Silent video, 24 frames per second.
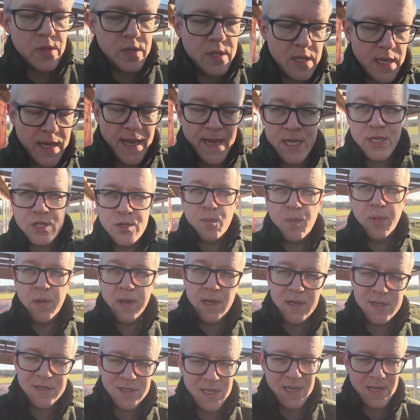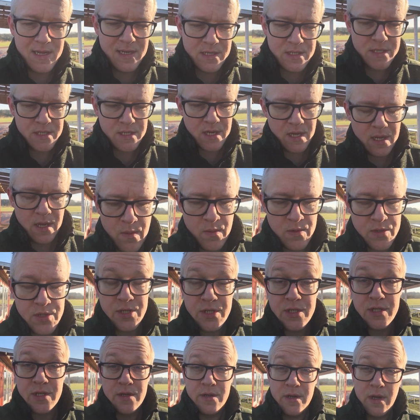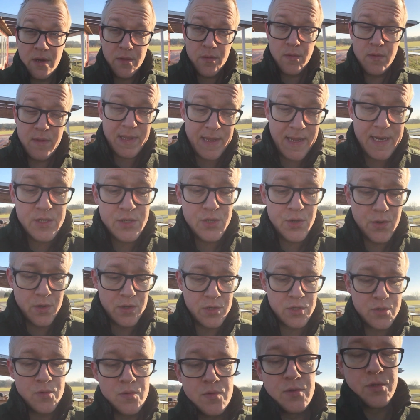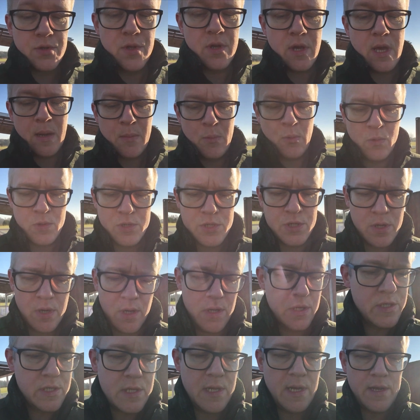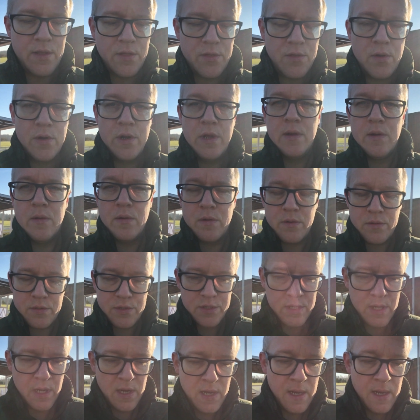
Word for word: the H Plus lens, which is another lens you can screw into the camera, which costs like 30 euros.